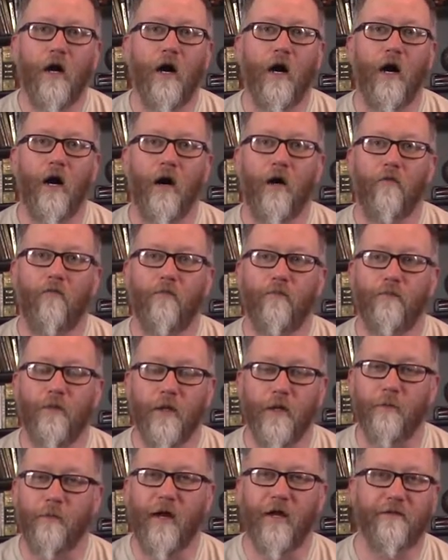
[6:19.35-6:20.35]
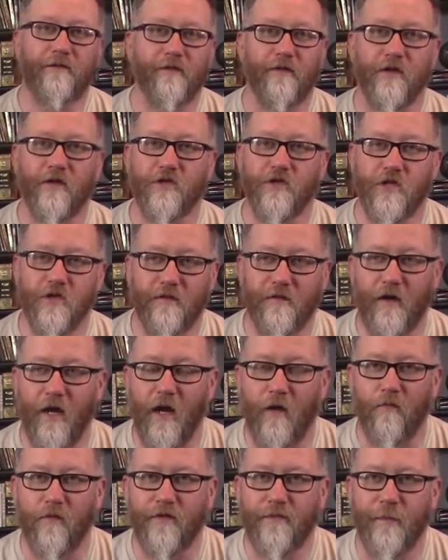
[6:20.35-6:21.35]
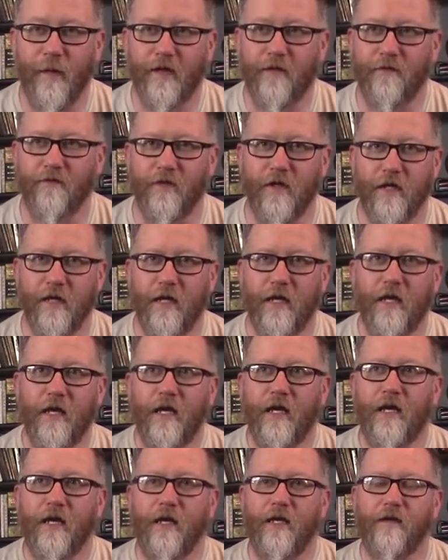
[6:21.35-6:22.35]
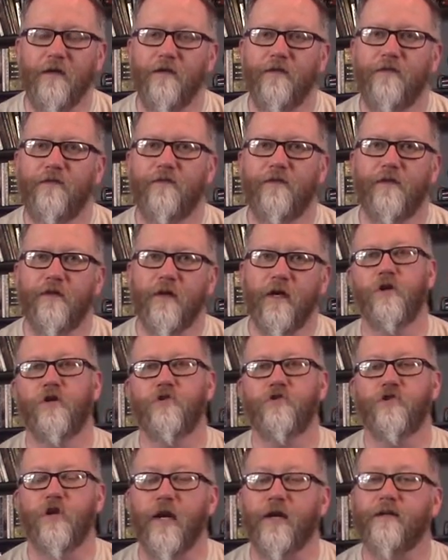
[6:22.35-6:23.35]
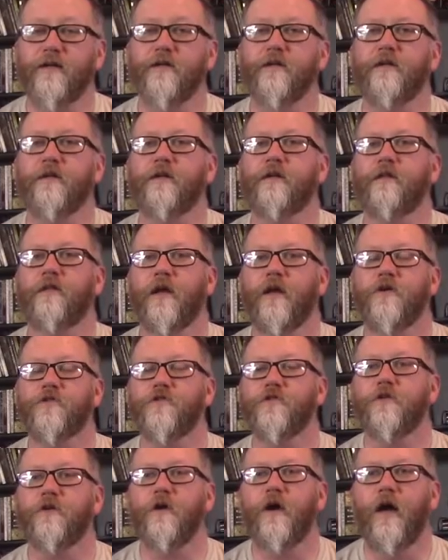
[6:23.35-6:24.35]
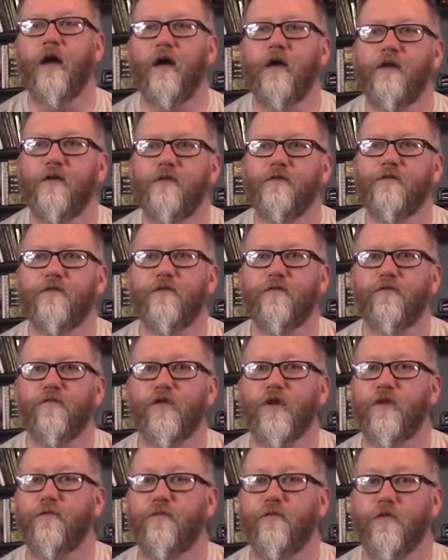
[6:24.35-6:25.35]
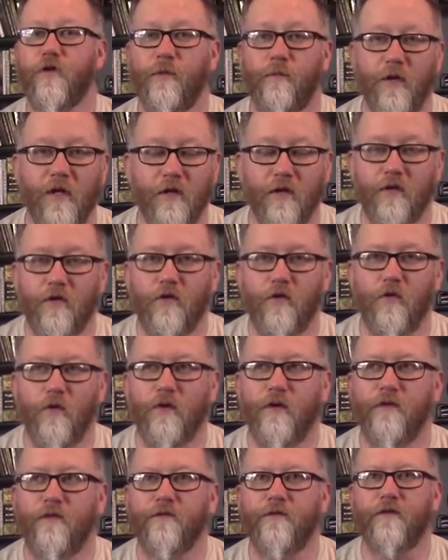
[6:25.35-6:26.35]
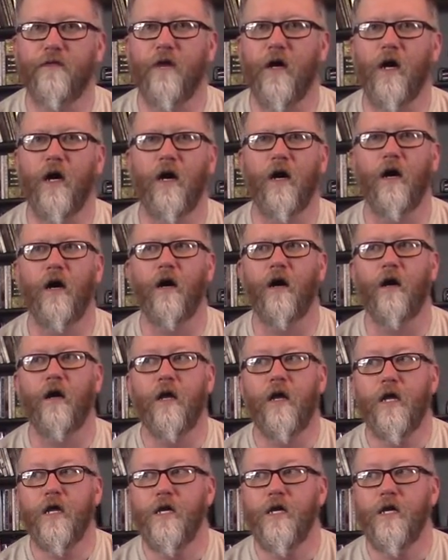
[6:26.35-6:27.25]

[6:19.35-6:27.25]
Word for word: um, Billy Batson and Shazam, respectively, is Jack Dylan Grazer as Freddie Freeman, who is uh,